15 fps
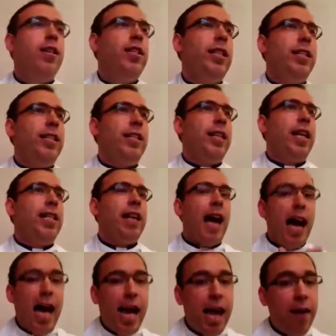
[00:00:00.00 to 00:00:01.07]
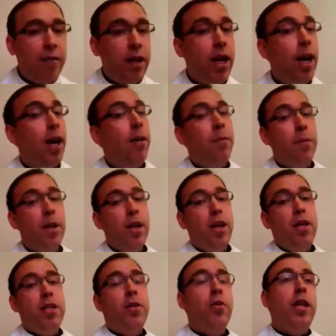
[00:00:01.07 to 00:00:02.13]
Jesus says, I have come
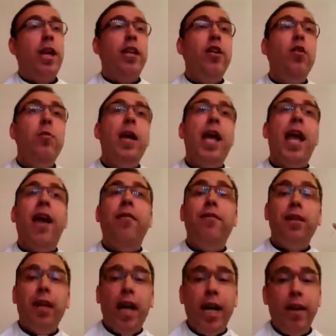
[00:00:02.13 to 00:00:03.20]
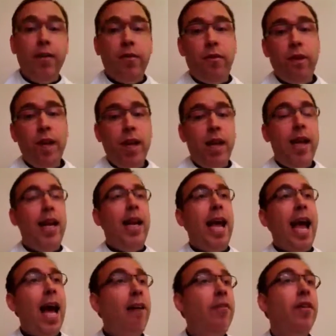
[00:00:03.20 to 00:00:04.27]
so that you may have life and
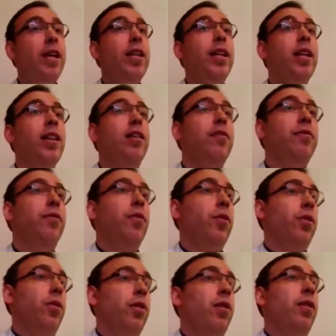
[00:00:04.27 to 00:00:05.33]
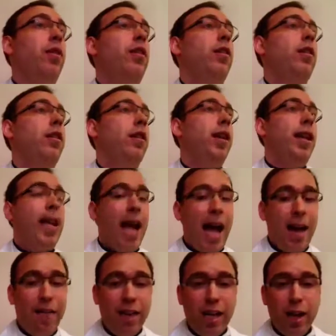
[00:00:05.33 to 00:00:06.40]
have it in the full and
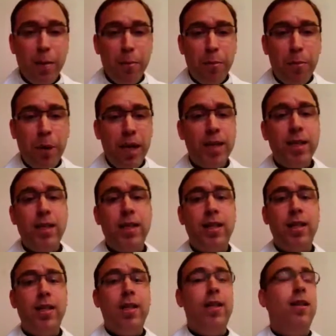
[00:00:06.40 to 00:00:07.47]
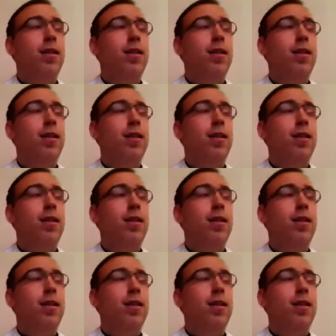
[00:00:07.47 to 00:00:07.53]
have it abundantly.